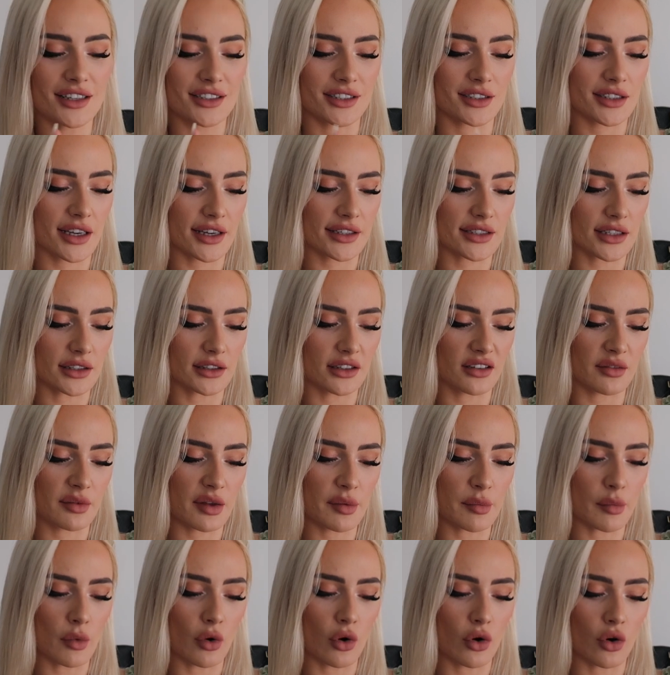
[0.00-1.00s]
to taste a little
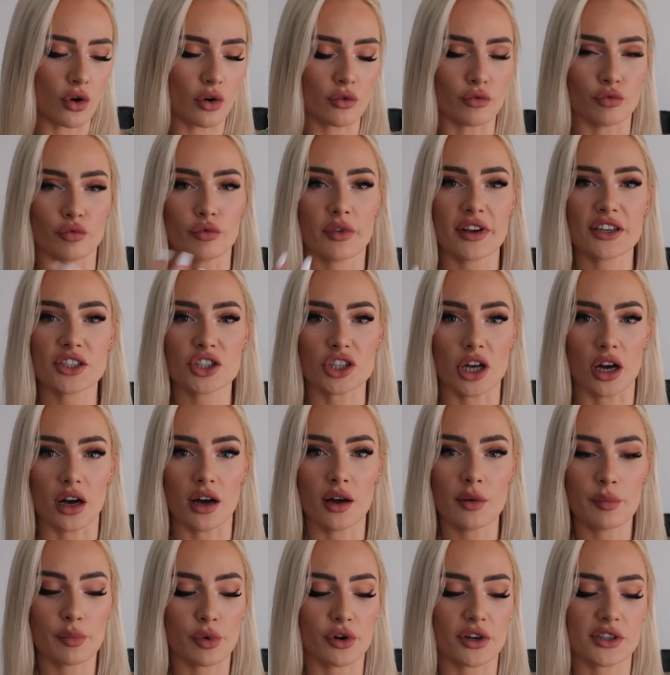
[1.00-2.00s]
bit more
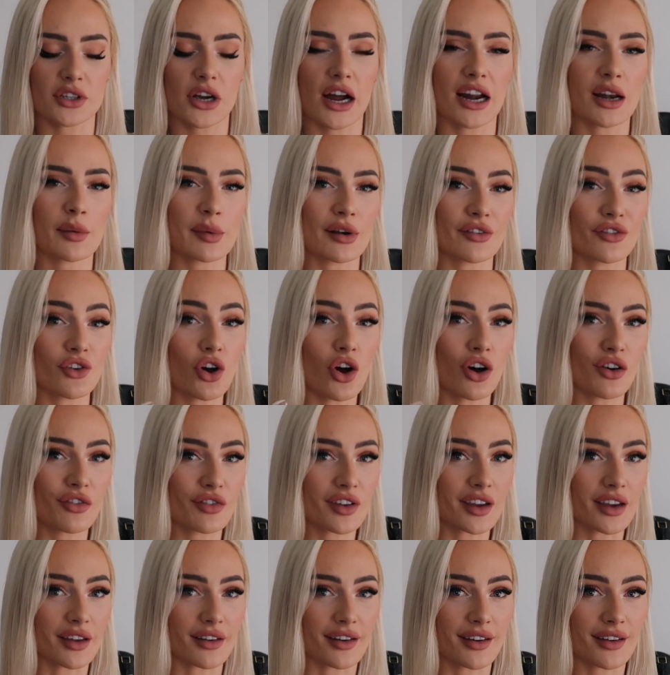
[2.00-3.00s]
richer, put a tiny bit of
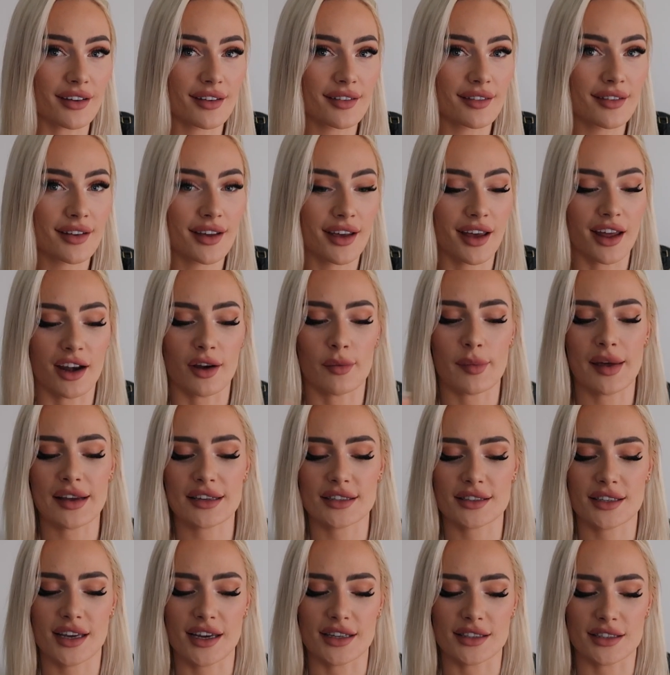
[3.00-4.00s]
coffee in it and it
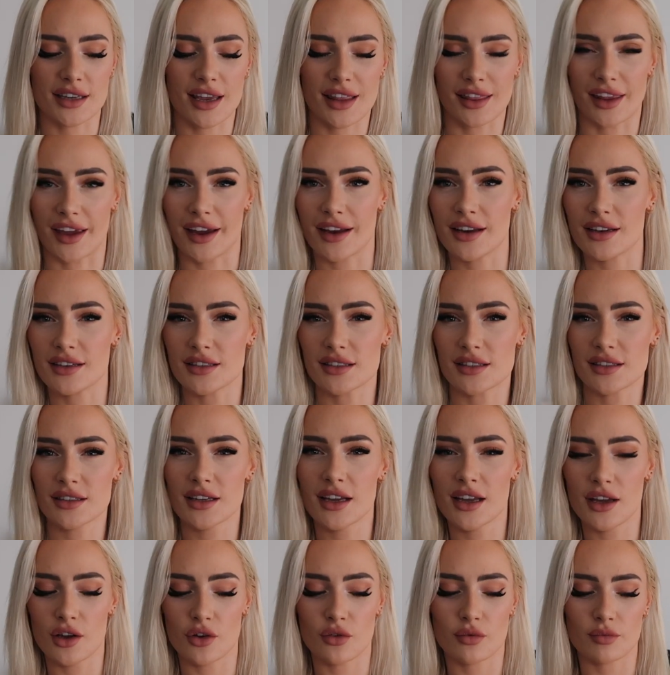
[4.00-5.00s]
makes it taste like,
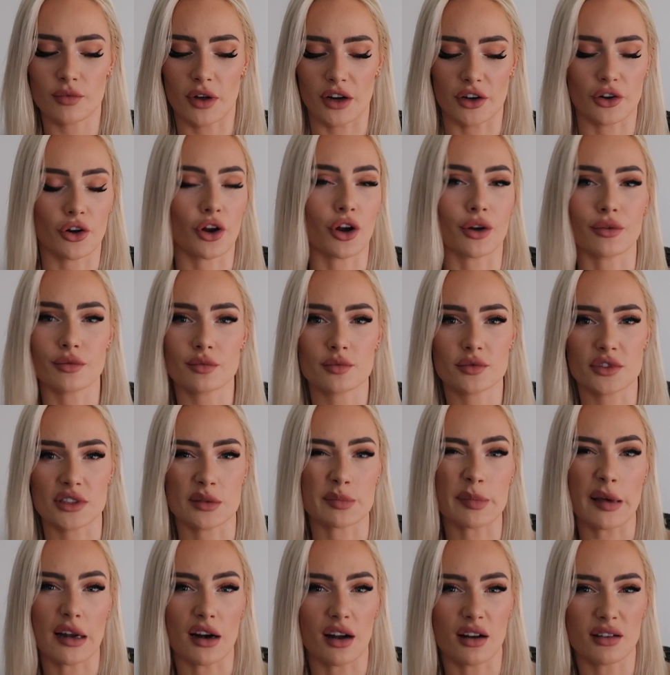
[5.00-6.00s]
I don't know,
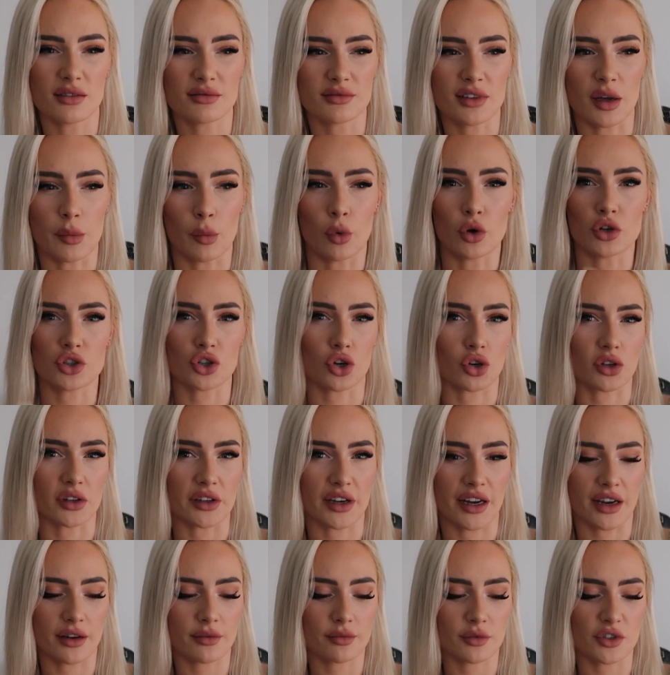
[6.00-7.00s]
just better and more
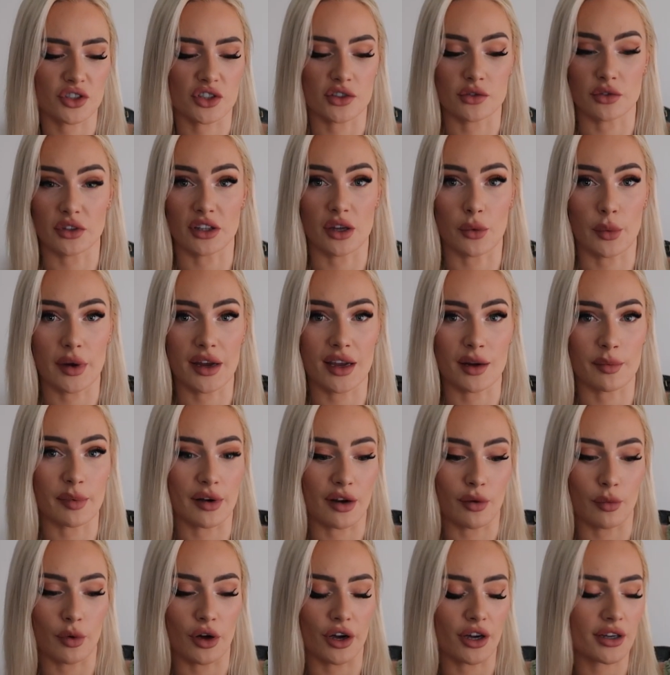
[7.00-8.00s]
chocolatey, which is really weird,
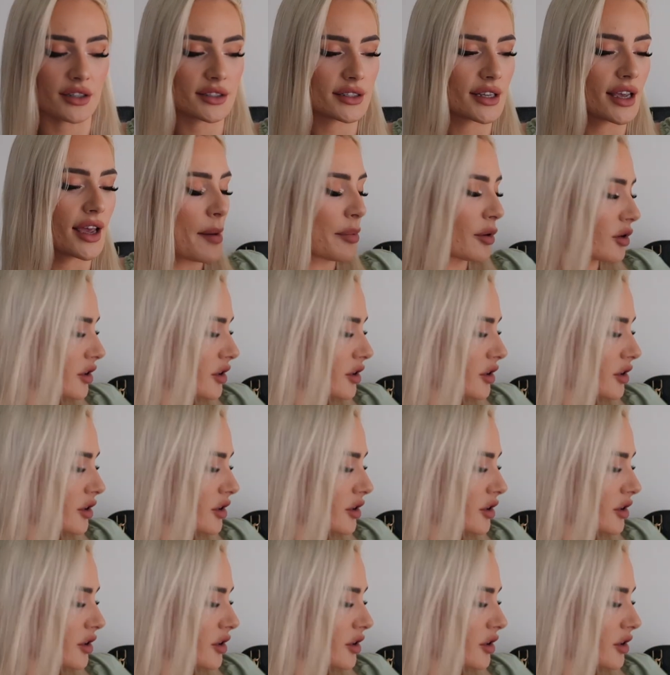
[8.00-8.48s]
but it works. I